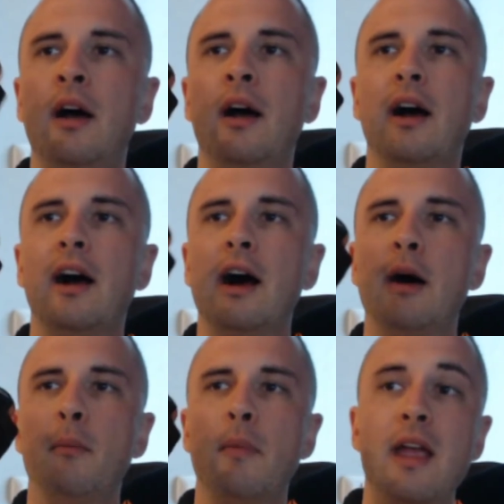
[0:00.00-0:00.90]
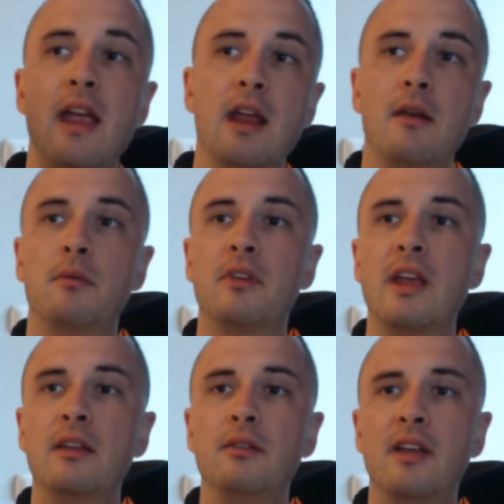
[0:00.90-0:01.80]
And
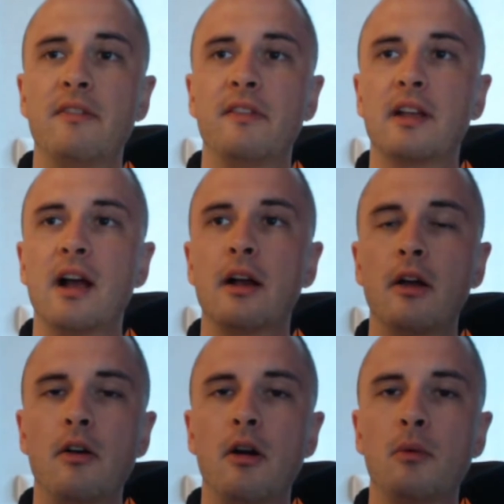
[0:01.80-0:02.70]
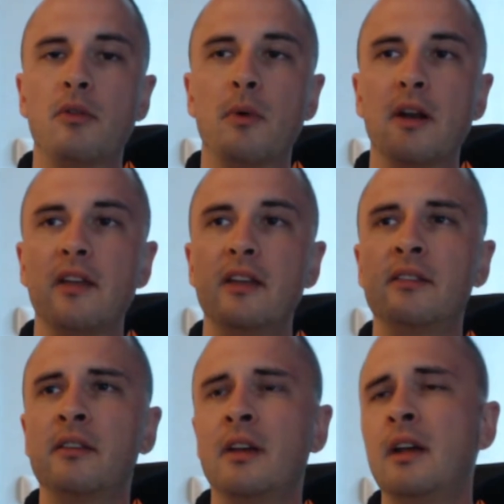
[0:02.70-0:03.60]
yeah, you definitely can't go wrong with one of
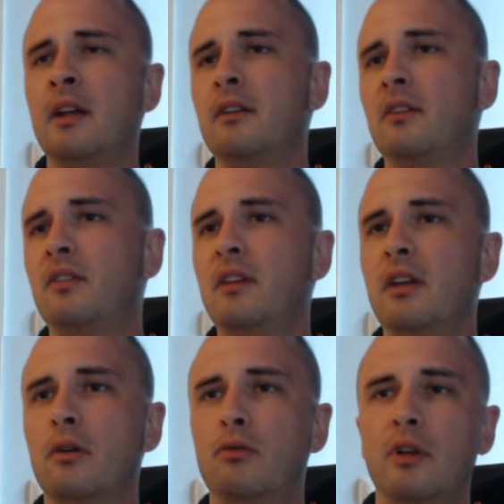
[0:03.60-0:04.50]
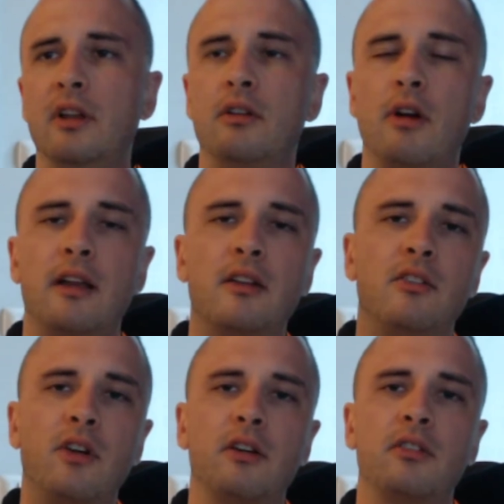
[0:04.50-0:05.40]
these. Steel, really great
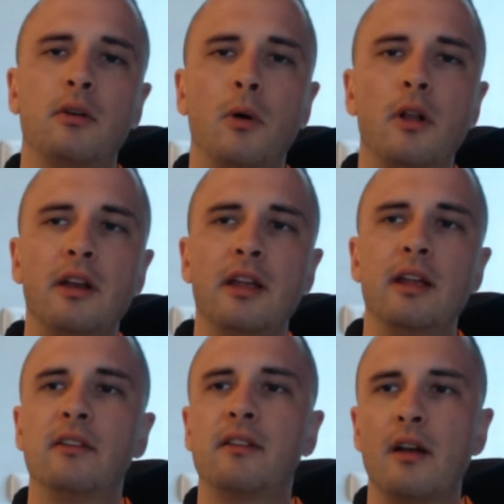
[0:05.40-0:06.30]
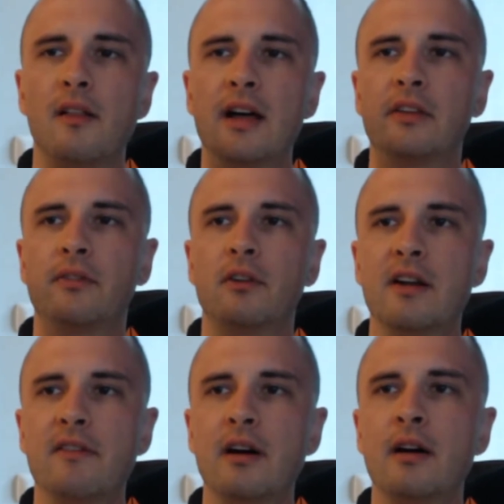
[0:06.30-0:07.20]
construction quality. It's going to last
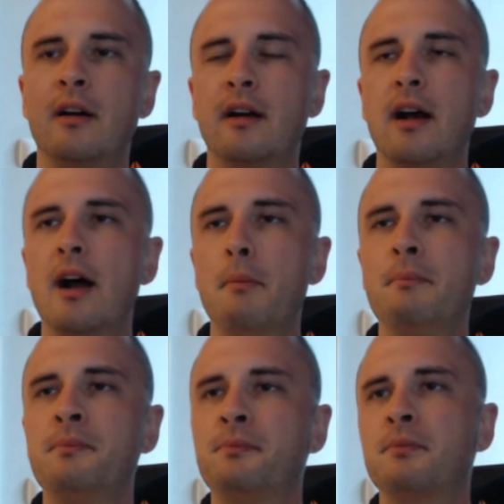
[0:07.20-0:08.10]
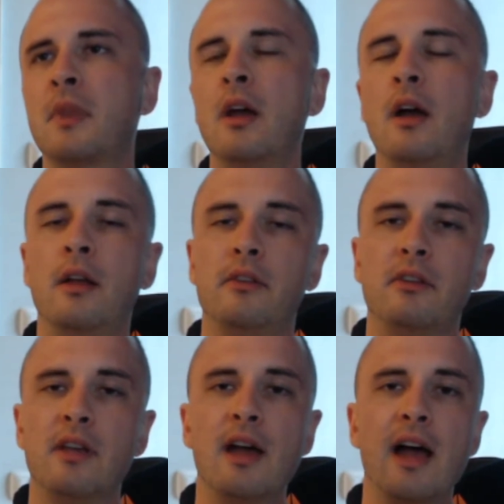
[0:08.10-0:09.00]
forever. So
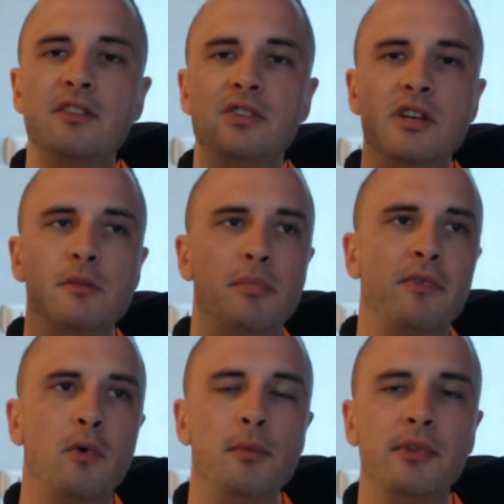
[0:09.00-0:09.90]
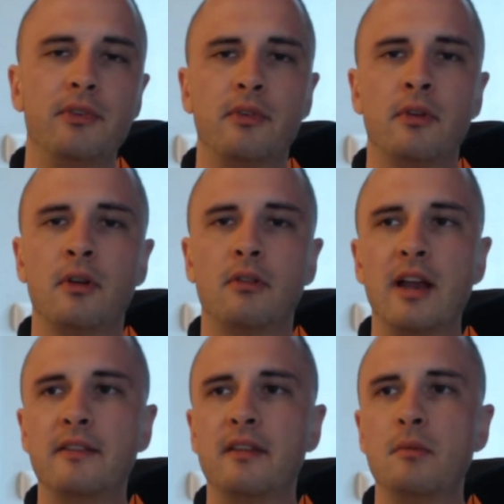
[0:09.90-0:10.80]
yeah, HGG performance,
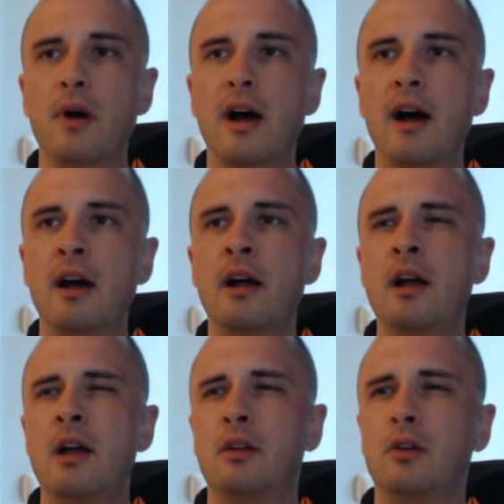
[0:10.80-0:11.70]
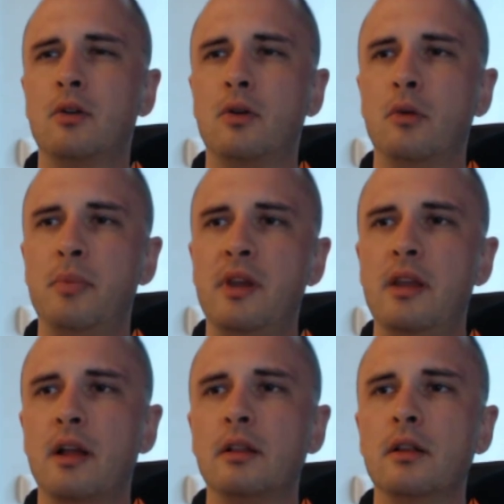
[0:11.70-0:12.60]
great Tib Bar. Could be
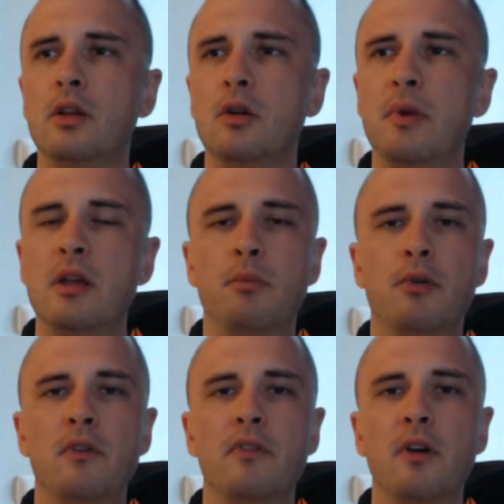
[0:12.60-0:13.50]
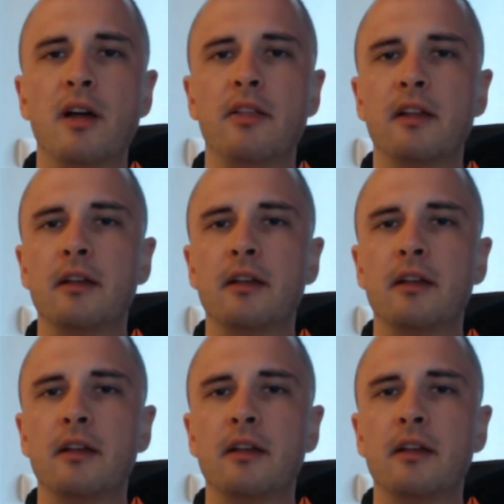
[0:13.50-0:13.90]
a little bit improved though, I think.